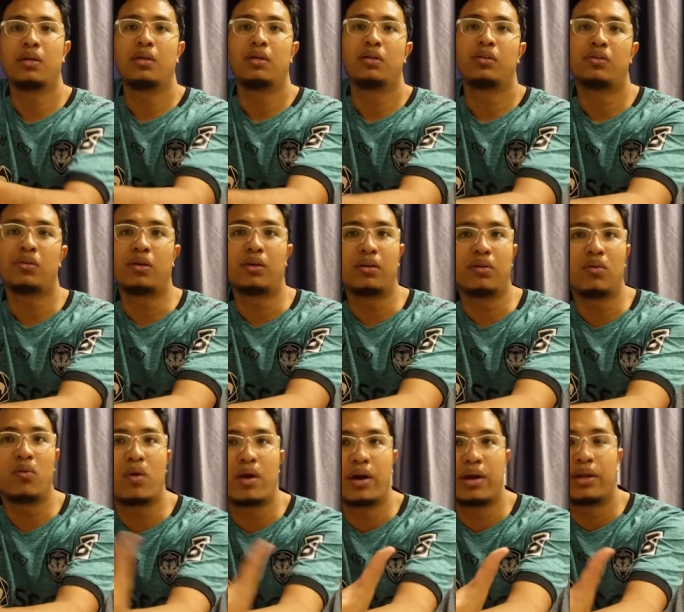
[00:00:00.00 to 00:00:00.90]
So I don't know
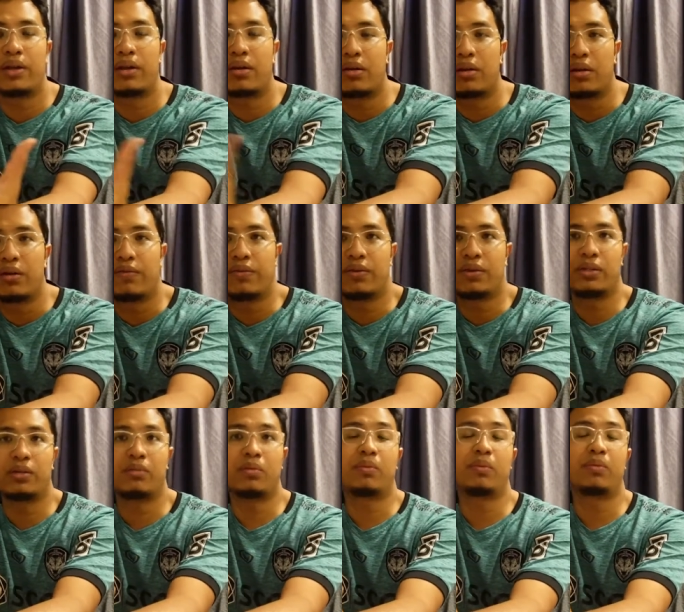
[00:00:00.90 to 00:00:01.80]
why they call it
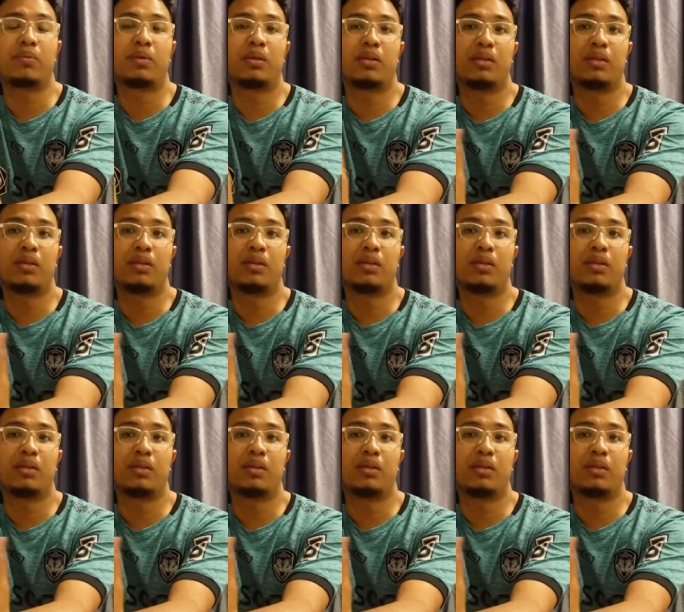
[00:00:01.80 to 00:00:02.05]
infinity. Maybe